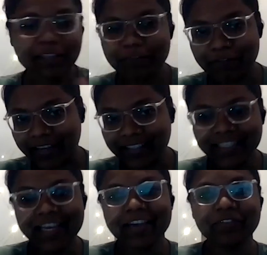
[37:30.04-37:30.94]
something fun.
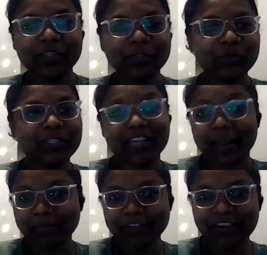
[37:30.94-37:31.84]
We'll do the
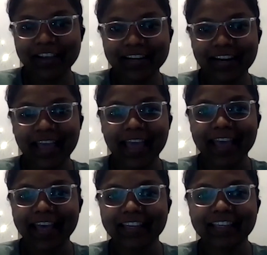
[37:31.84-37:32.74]
rapid fire
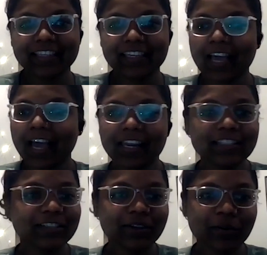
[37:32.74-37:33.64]
and I'll
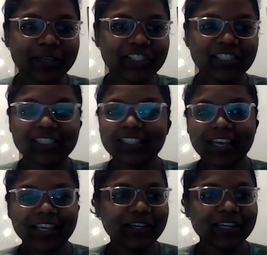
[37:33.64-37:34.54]
ask you the question
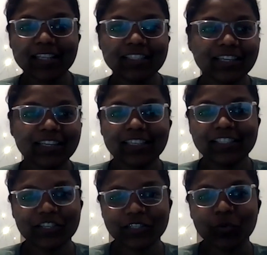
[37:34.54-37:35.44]
and you can answer it
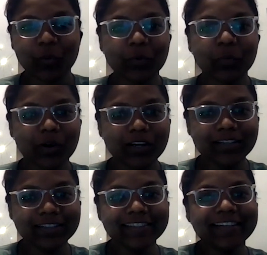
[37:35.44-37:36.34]
in just one
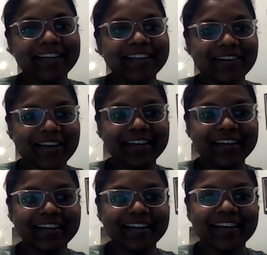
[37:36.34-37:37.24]
word. Okay?